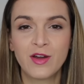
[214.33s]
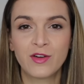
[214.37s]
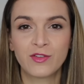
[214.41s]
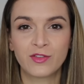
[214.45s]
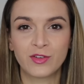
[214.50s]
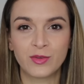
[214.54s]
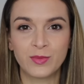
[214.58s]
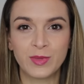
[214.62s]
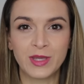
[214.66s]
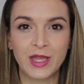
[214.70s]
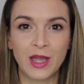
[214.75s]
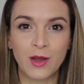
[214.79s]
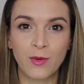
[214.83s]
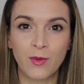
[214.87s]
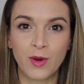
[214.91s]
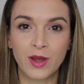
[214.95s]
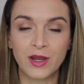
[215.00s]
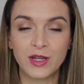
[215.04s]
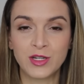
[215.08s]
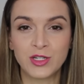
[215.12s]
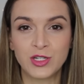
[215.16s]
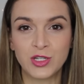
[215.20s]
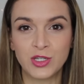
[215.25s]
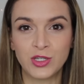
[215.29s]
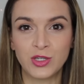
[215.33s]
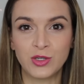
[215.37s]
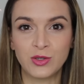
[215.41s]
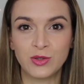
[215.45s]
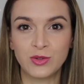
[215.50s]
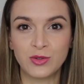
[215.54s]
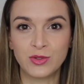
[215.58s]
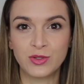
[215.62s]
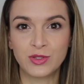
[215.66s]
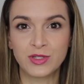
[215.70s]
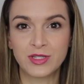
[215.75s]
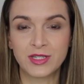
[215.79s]
For me, I wanted to
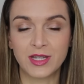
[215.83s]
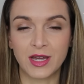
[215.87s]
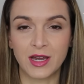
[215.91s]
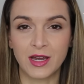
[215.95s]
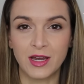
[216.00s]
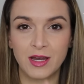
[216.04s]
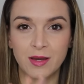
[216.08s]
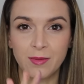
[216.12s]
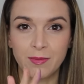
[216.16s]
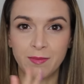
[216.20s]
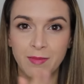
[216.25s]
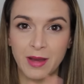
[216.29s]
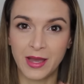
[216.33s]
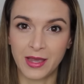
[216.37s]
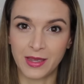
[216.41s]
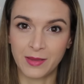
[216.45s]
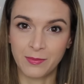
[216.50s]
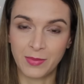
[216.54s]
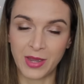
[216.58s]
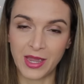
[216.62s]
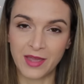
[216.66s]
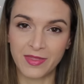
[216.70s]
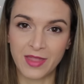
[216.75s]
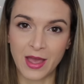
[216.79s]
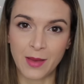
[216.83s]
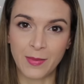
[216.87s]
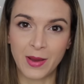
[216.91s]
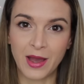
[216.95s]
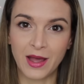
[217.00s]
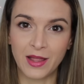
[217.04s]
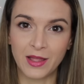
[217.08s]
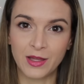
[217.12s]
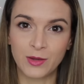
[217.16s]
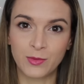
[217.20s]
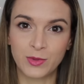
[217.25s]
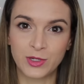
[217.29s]
use my Pan That
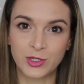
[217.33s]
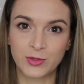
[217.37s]
palette,